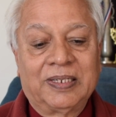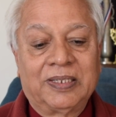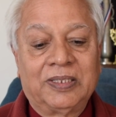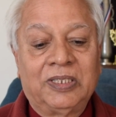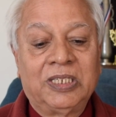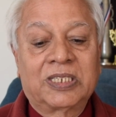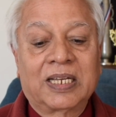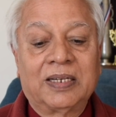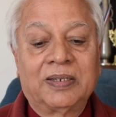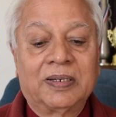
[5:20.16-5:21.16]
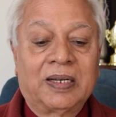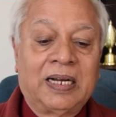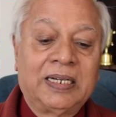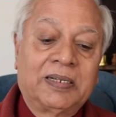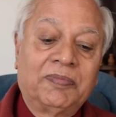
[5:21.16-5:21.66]
This
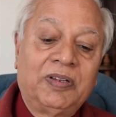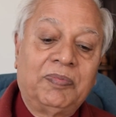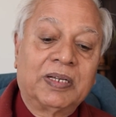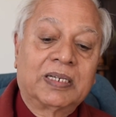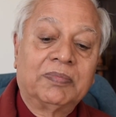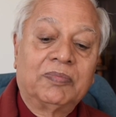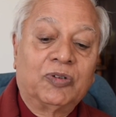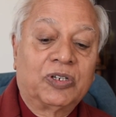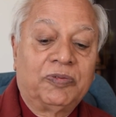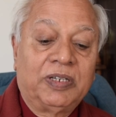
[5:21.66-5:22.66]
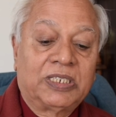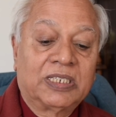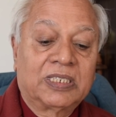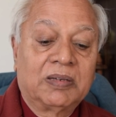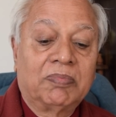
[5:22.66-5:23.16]
item will become
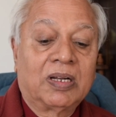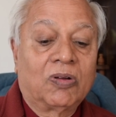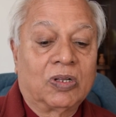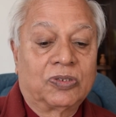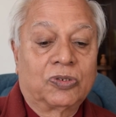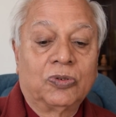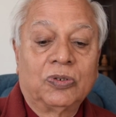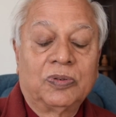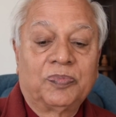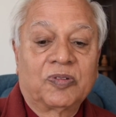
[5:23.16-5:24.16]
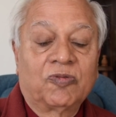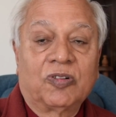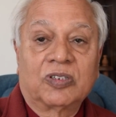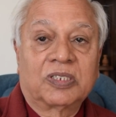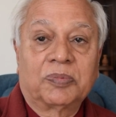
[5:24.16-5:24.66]
motivation symbol also
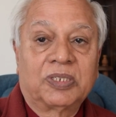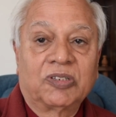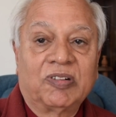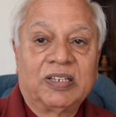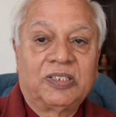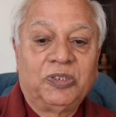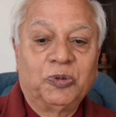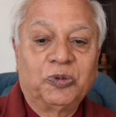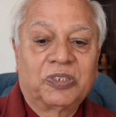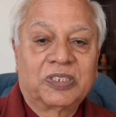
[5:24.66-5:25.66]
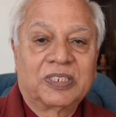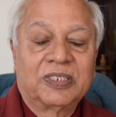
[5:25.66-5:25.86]
for subsequent use.